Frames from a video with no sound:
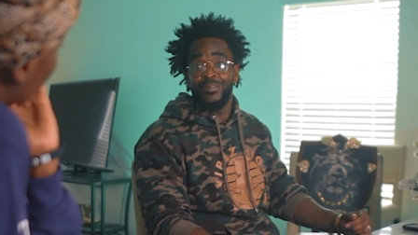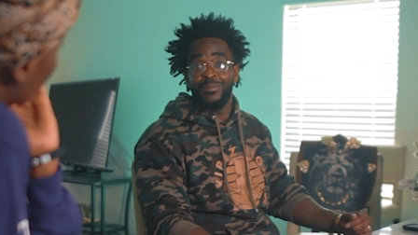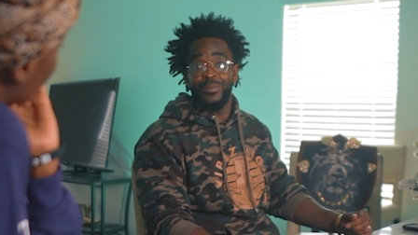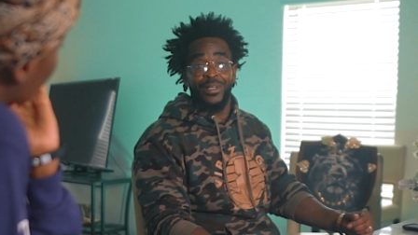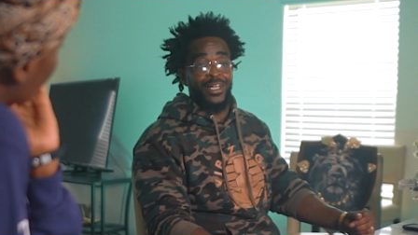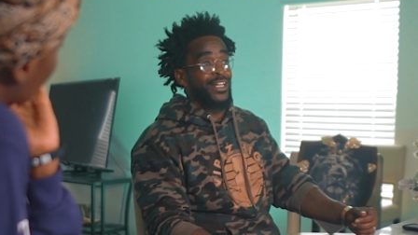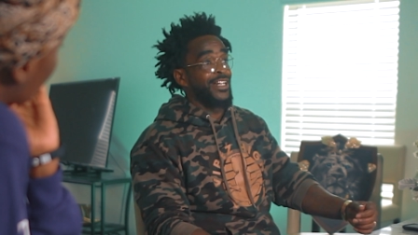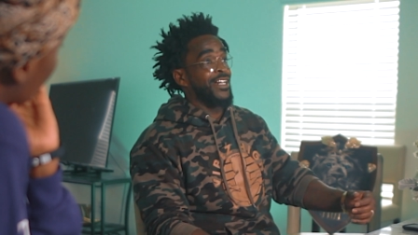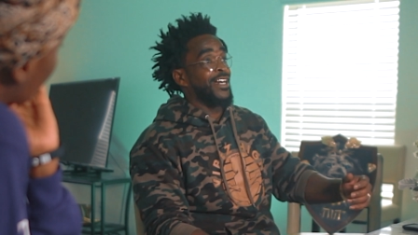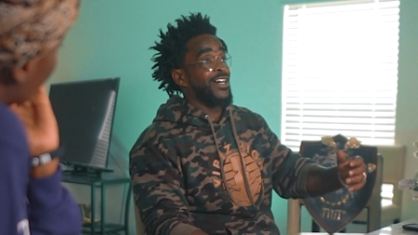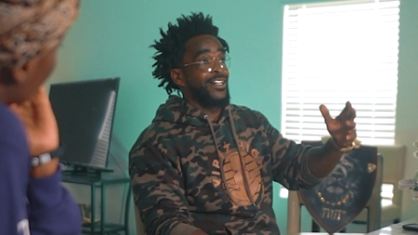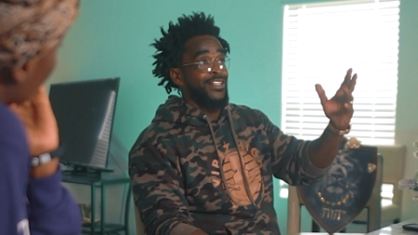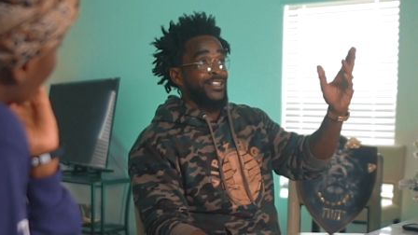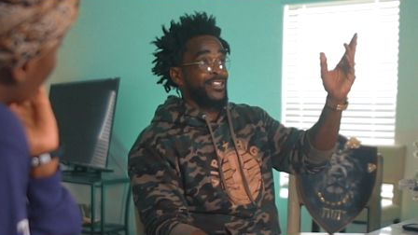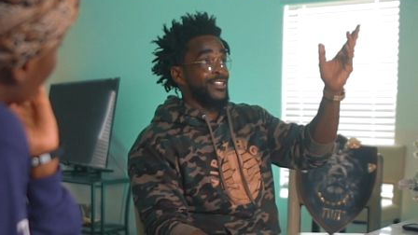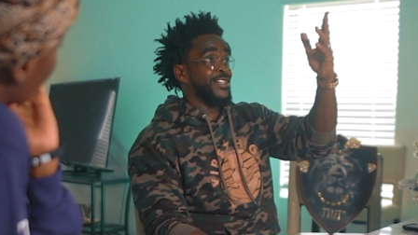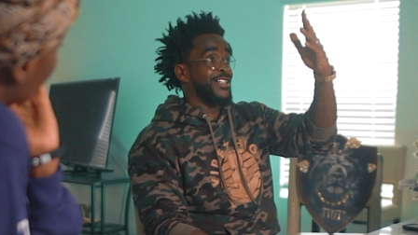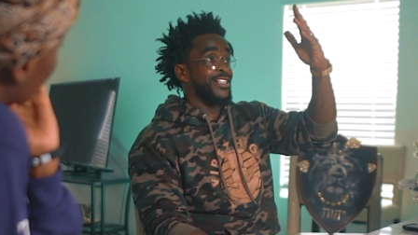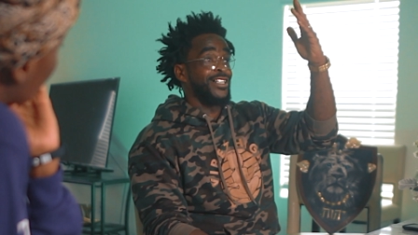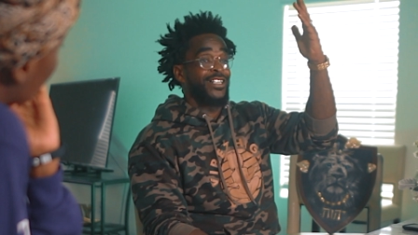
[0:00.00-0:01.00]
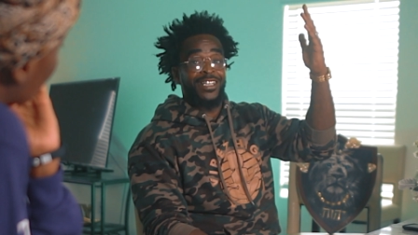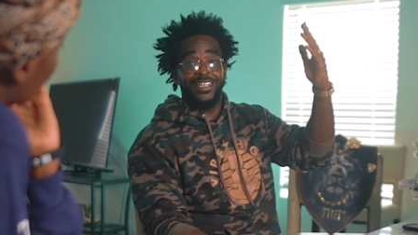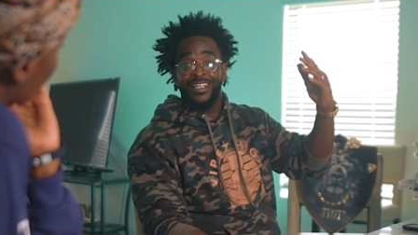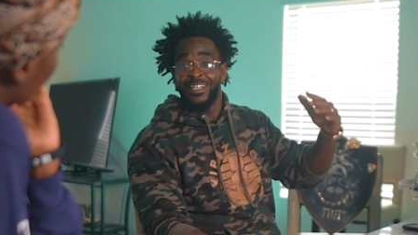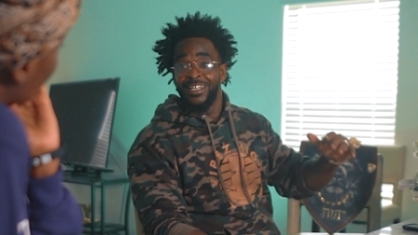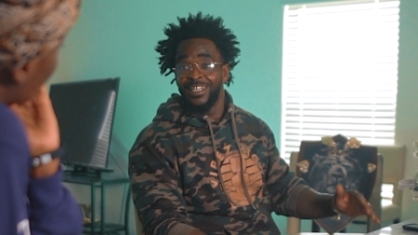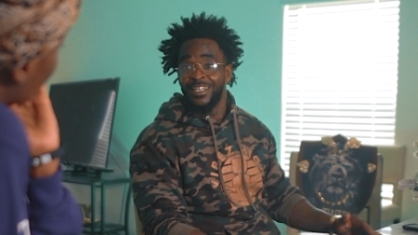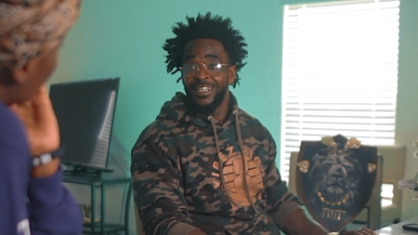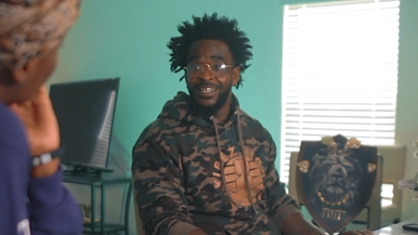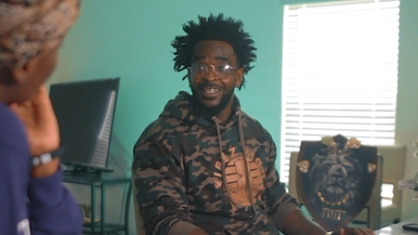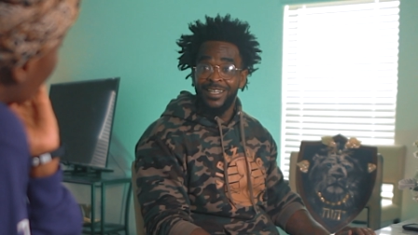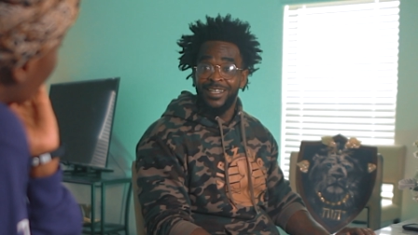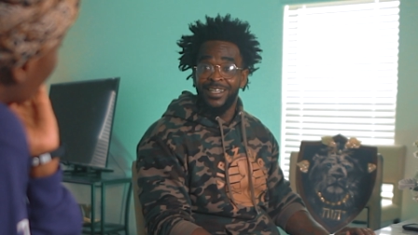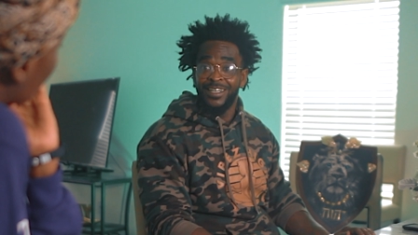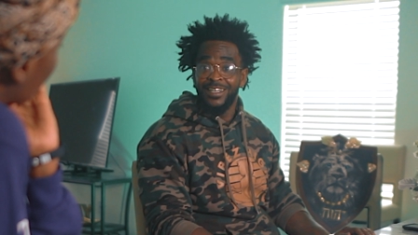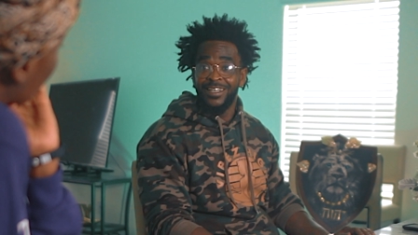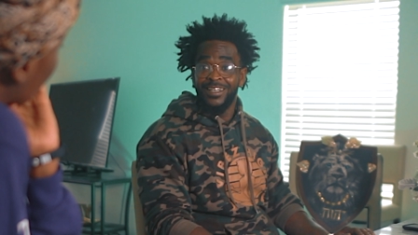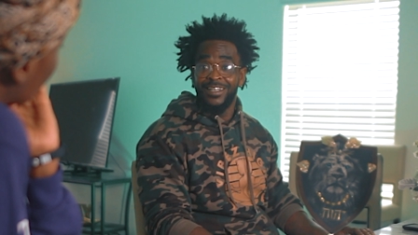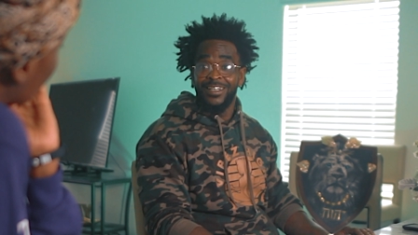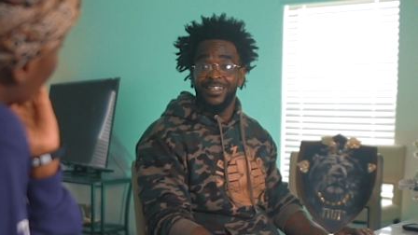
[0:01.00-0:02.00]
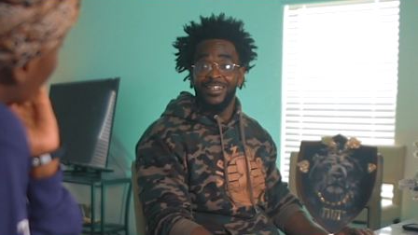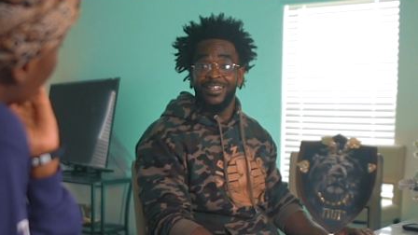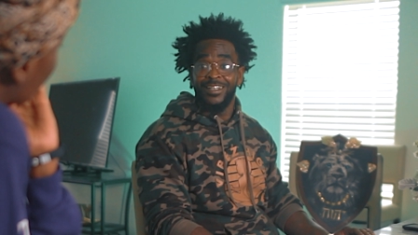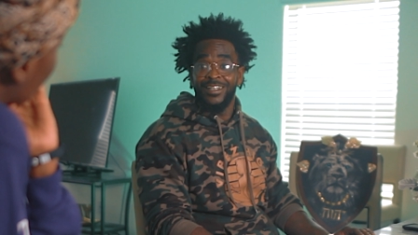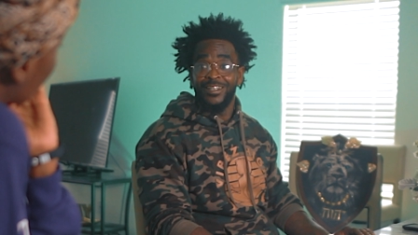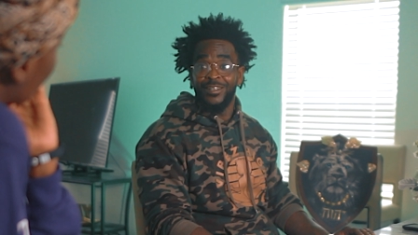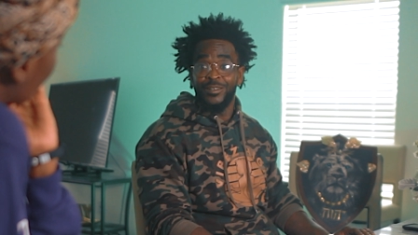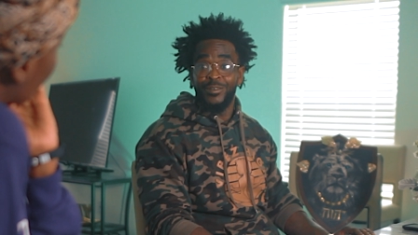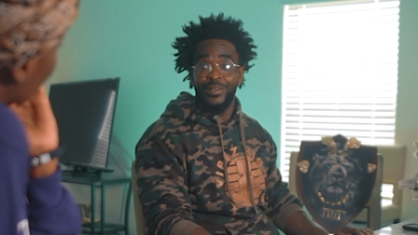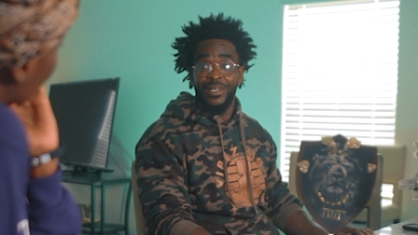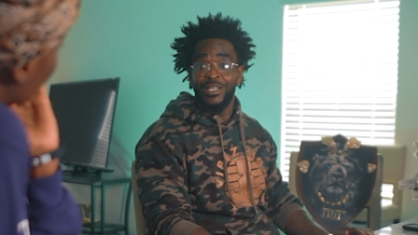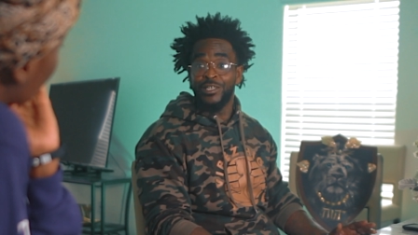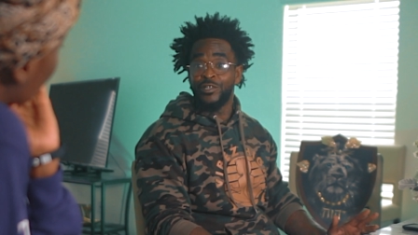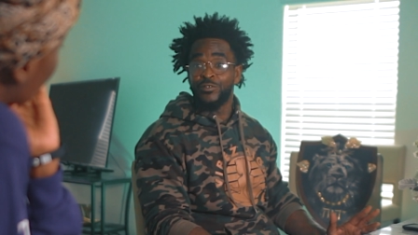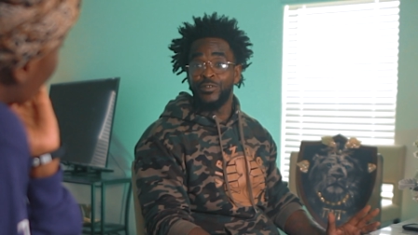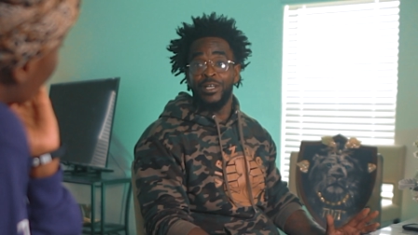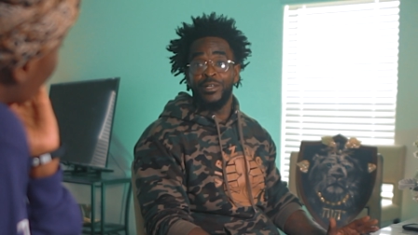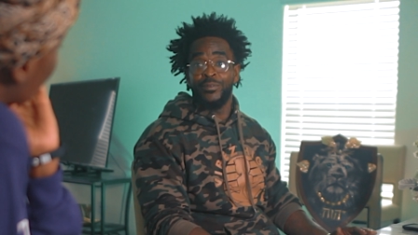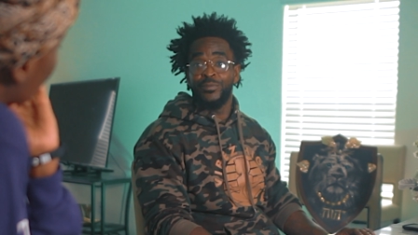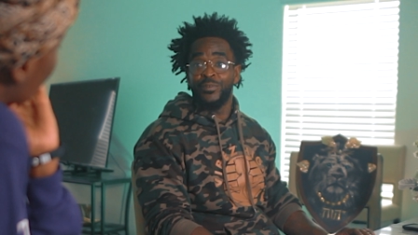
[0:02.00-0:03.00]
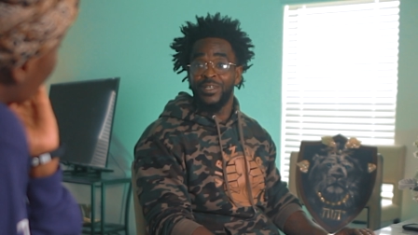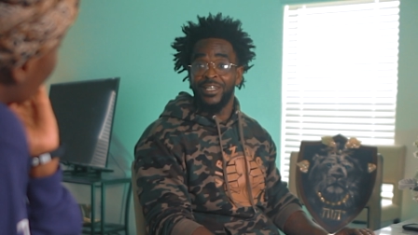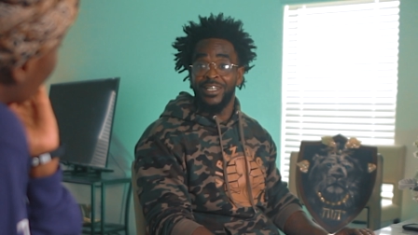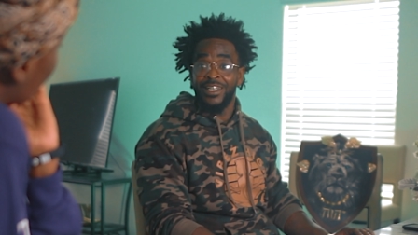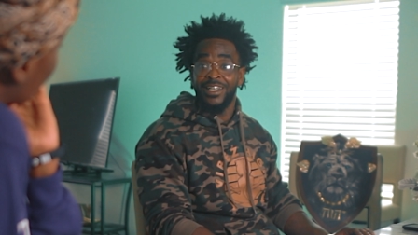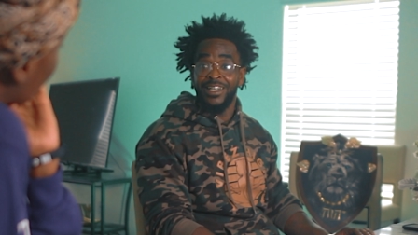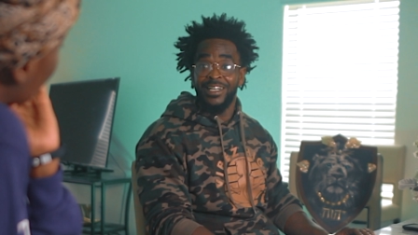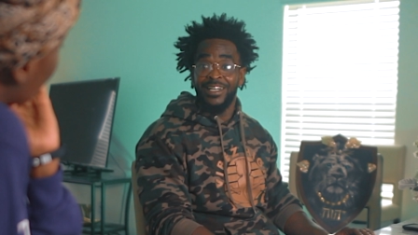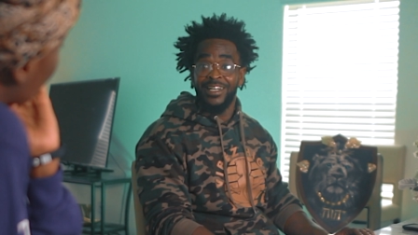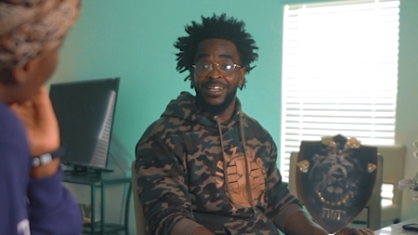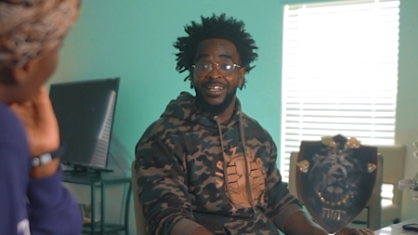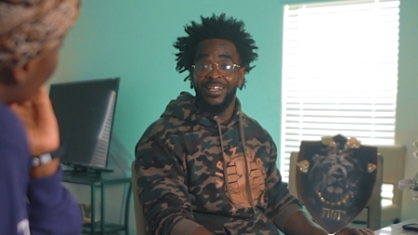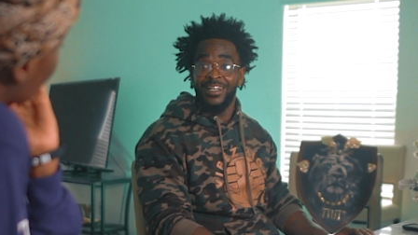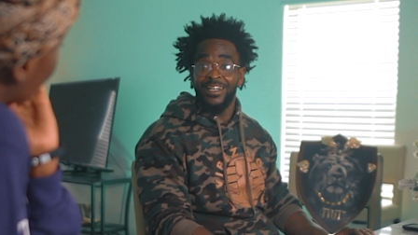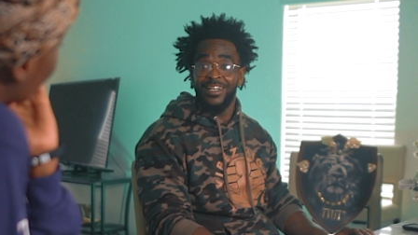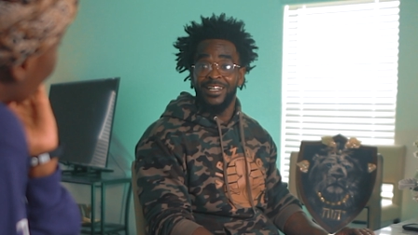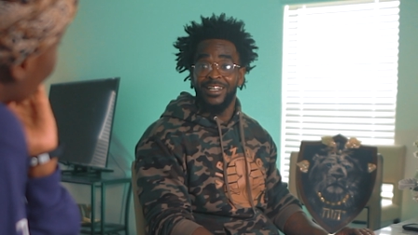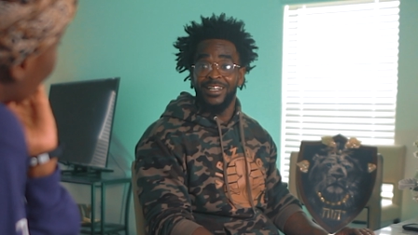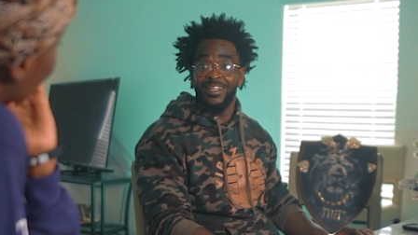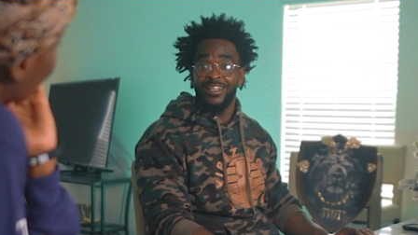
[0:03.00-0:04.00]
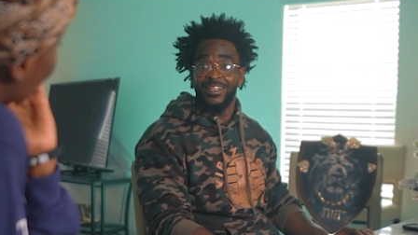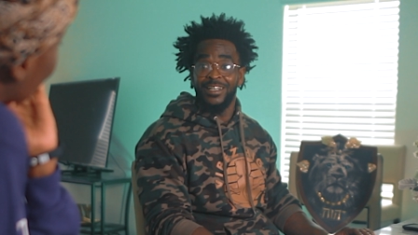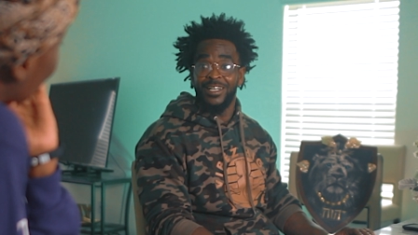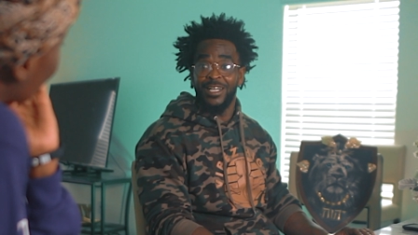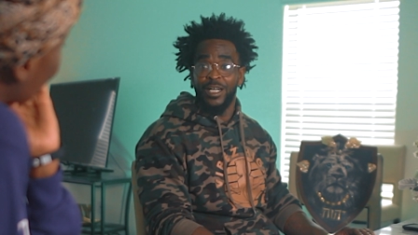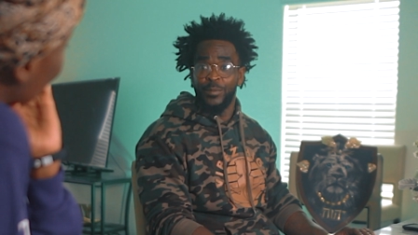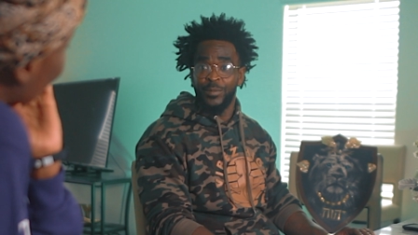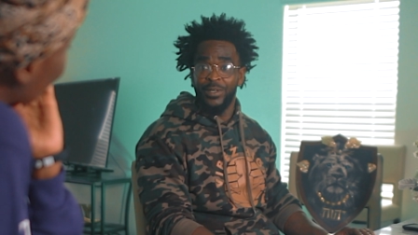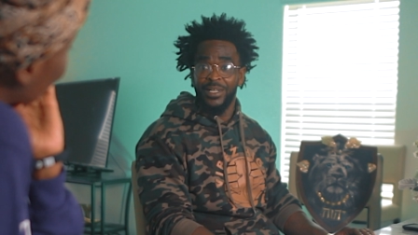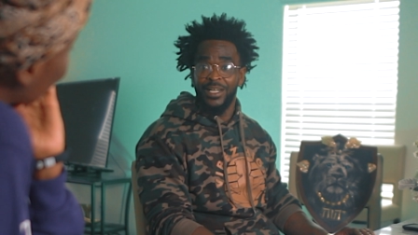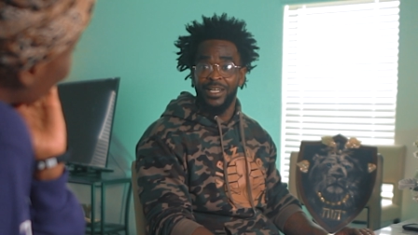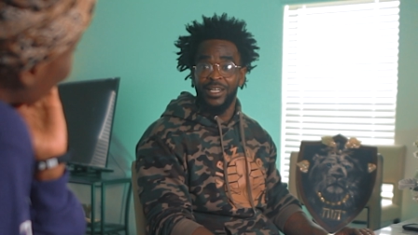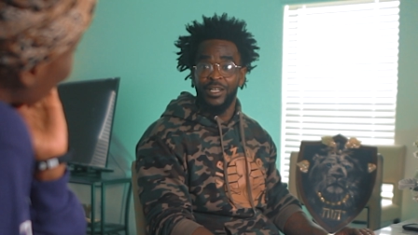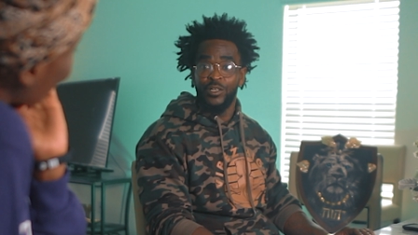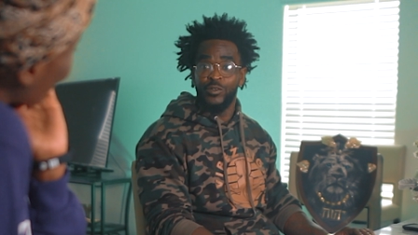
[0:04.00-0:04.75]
Man, God is good. Mm-hmm. You illustrated for the day. You know what I mean?